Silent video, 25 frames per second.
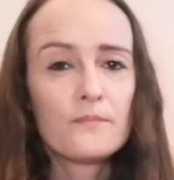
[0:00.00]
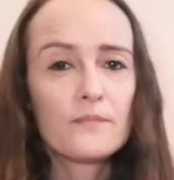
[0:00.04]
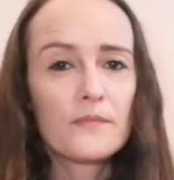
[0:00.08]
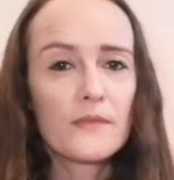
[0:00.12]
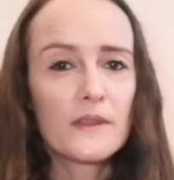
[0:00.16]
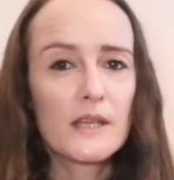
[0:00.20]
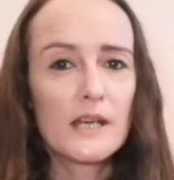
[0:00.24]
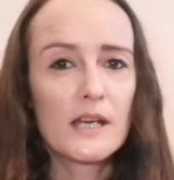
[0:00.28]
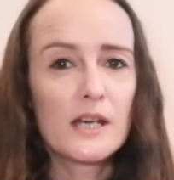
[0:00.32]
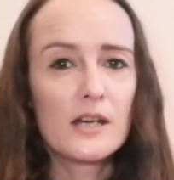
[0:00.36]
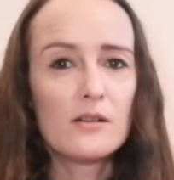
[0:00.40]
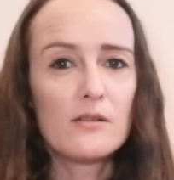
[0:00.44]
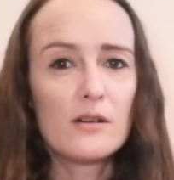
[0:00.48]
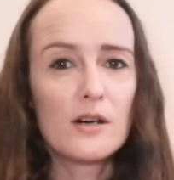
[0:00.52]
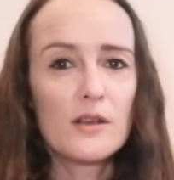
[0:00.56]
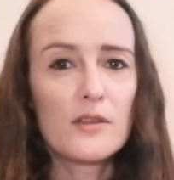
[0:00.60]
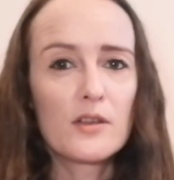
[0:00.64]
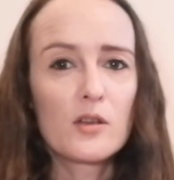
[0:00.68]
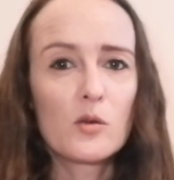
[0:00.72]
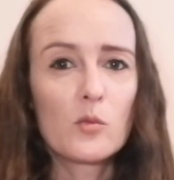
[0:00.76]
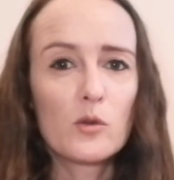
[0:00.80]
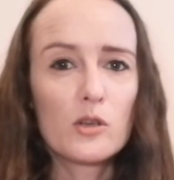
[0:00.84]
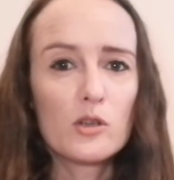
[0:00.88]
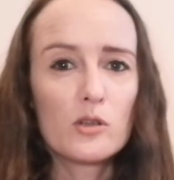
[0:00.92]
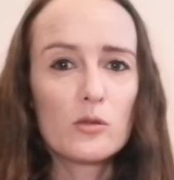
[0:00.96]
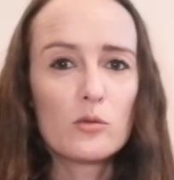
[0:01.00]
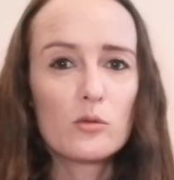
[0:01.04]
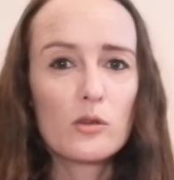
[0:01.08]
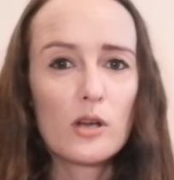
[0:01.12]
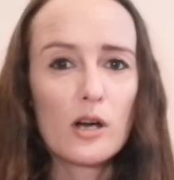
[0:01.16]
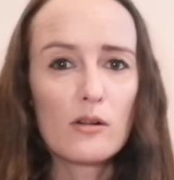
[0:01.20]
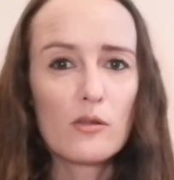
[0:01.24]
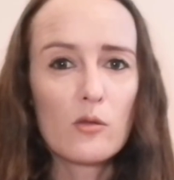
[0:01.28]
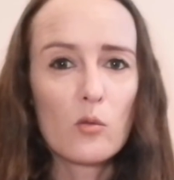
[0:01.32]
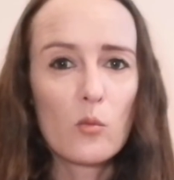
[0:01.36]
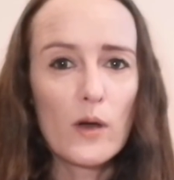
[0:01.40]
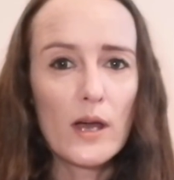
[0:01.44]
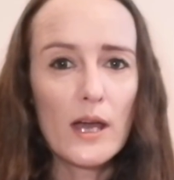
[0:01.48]
Now, I think we all are
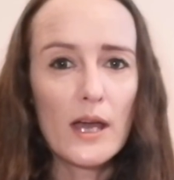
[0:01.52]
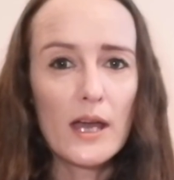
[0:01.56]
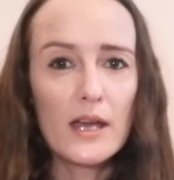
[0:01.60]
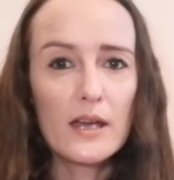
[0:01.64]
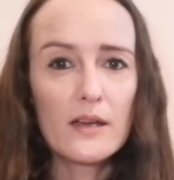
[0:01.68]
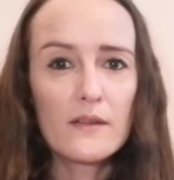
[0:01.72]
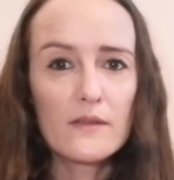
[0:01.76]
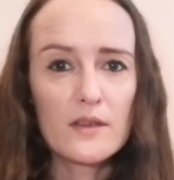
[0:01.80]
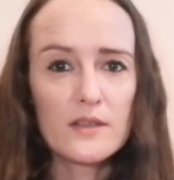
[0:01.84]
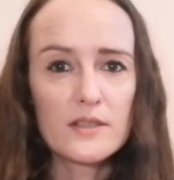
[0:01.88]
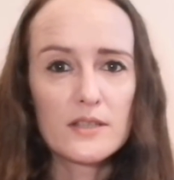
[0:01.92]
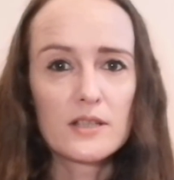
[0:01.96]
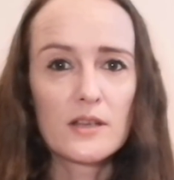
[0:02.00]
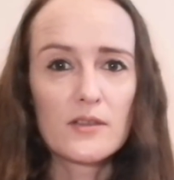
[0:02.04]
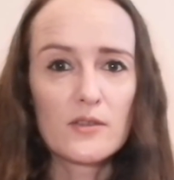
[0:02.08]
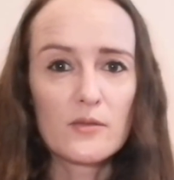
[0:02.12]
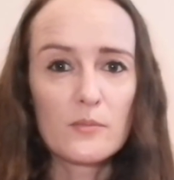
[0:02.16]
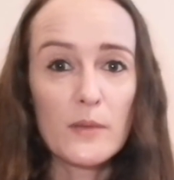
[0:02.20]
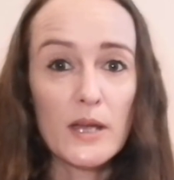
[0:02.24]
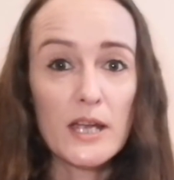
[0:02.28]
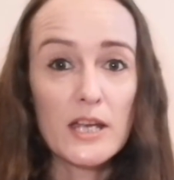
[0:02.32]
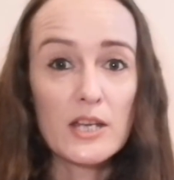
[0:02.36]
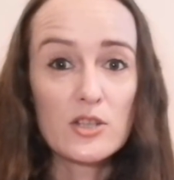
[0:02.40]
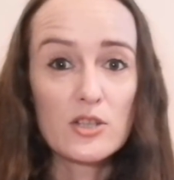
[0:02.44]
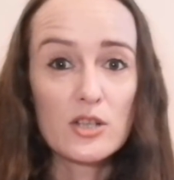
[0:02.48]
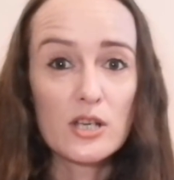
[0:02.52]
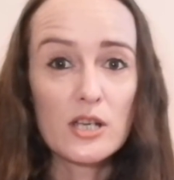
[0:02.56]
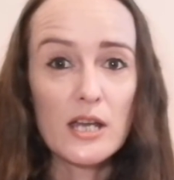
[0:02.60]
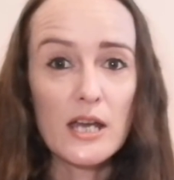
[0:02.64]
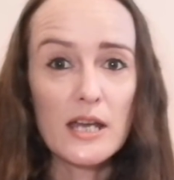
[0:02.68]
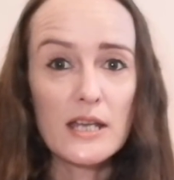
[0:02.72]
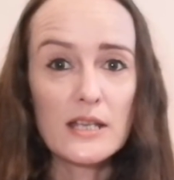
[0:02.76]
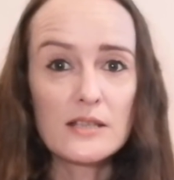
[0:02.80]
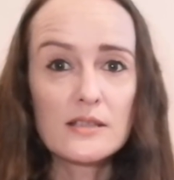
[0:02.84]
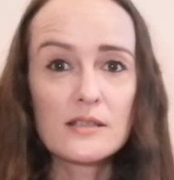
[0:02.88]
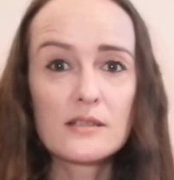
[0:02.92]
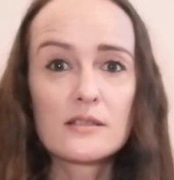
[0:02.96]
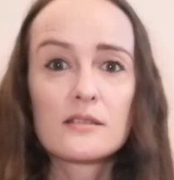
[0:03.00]
aware there's another major
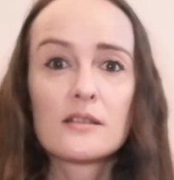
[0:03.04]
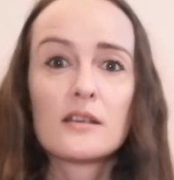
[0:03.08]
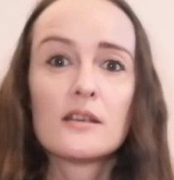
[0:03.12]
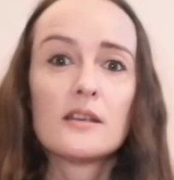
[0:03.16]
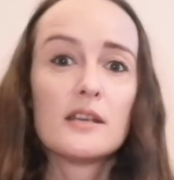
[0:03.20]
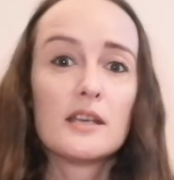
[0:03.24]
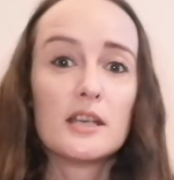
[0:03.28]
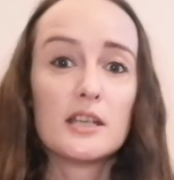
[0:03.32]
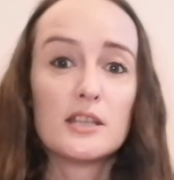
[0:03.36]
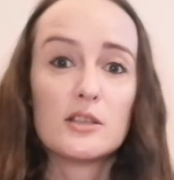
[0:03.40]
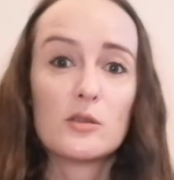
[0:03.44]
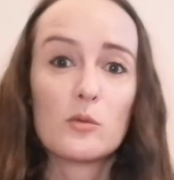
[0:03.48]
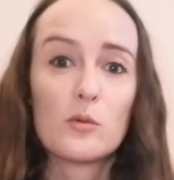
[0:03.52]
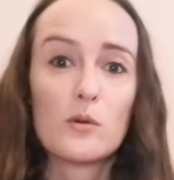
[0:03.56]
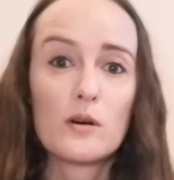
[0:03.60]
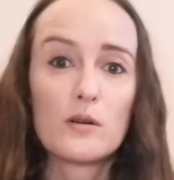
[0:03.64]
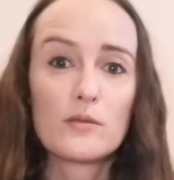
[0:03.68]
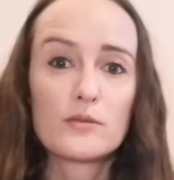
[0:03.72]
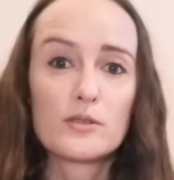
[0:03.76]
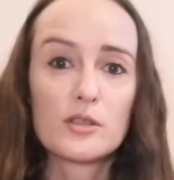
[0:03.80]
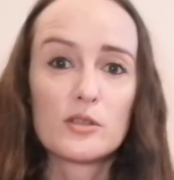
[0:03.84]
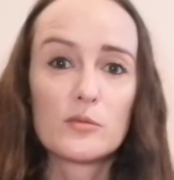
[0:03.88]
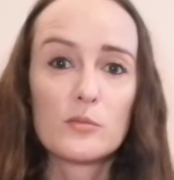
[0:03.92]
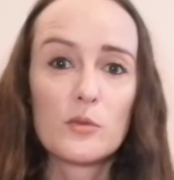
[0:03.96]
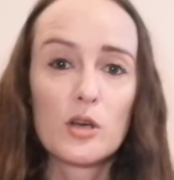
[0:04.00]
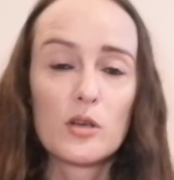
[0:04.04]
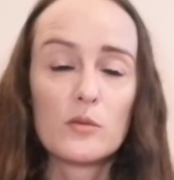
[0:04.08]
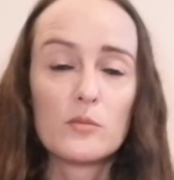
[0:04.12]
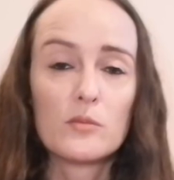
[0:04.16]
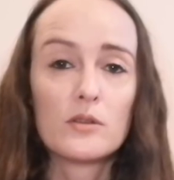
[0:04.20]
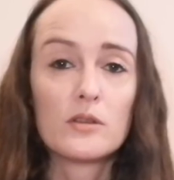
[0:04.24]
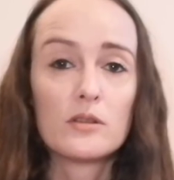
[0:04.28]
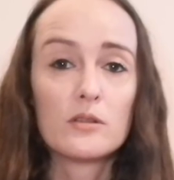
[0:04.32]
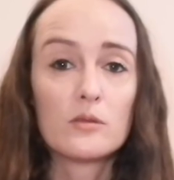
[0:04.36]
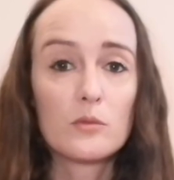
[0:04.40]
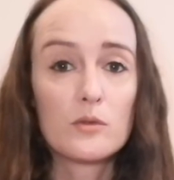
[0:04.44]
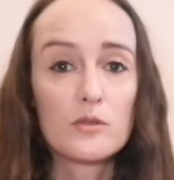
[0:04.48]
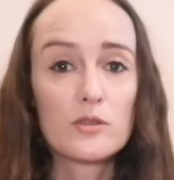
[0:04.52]
case in the world at the
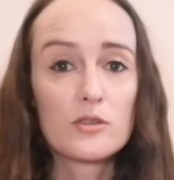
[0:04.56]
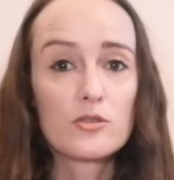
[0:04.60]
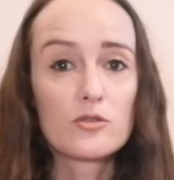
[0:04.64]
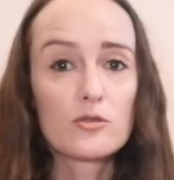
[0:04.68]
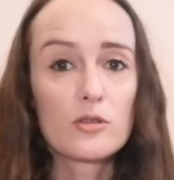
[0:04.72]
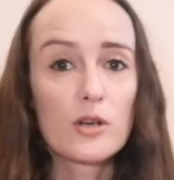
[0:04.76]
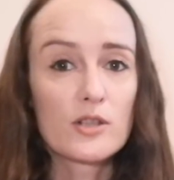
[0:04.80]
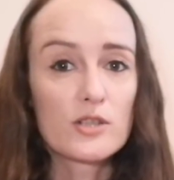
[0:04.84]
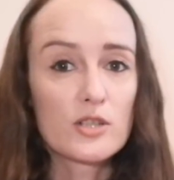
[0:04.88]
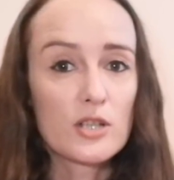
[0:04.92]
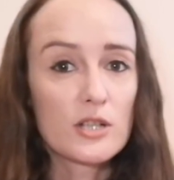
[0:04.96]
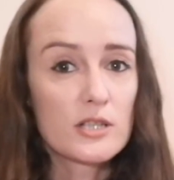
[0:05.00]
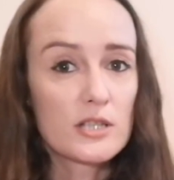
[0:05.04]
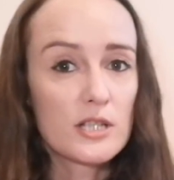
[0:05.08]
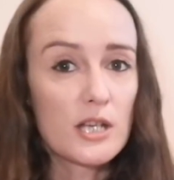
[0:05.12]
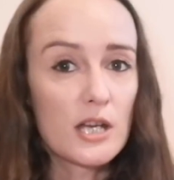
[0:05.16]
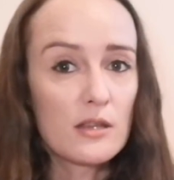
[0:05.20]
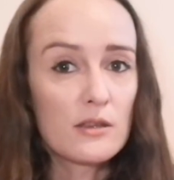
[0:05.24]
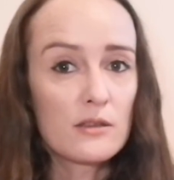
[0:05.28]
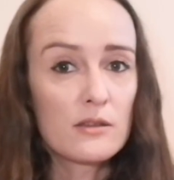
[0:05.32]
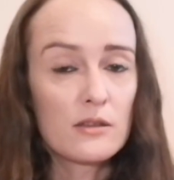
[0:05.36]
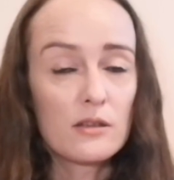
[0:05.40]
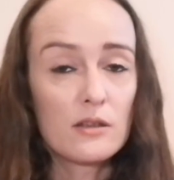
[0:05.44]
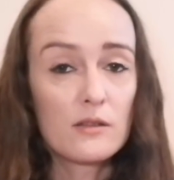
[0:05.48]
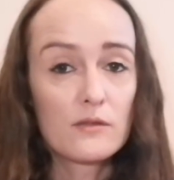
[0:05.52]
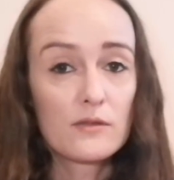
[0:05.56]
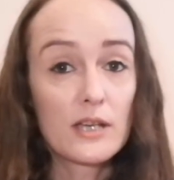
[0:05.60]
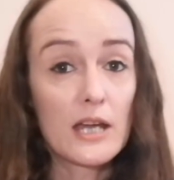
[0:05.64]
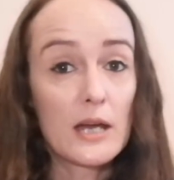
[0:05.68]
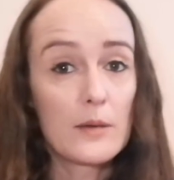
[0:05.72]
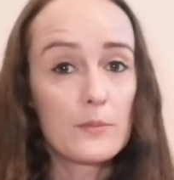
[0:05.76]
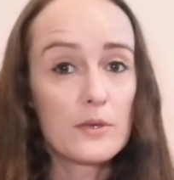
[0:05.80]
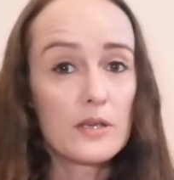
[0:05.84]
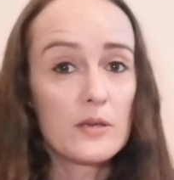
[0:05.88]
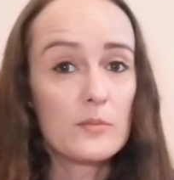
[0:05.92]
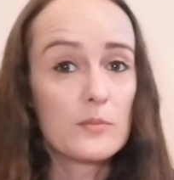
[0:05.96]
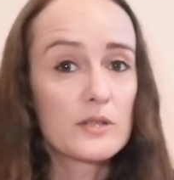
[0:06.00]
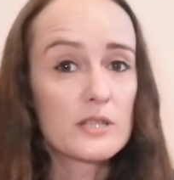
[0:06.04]
moment with the tragic death of
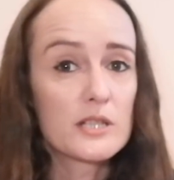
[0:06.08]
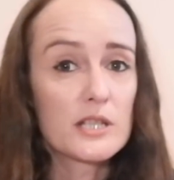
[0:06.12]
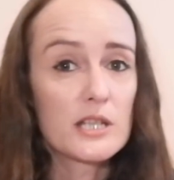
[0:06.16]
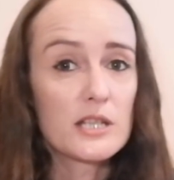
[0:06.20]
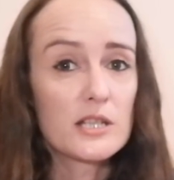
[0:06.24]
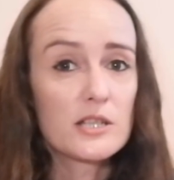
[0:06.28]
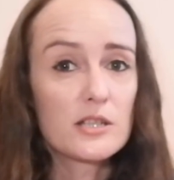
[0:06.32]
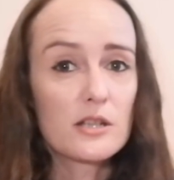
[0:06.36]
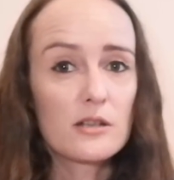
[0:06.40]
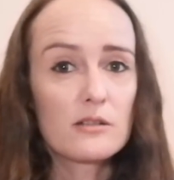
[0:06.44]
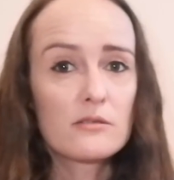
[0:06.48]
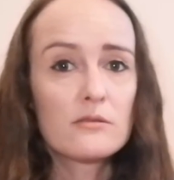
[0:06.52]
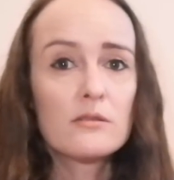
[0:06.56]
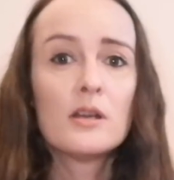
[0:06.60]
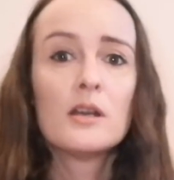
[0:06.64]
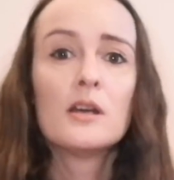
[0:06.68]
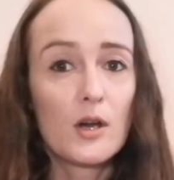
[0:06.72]
Gabby Petito.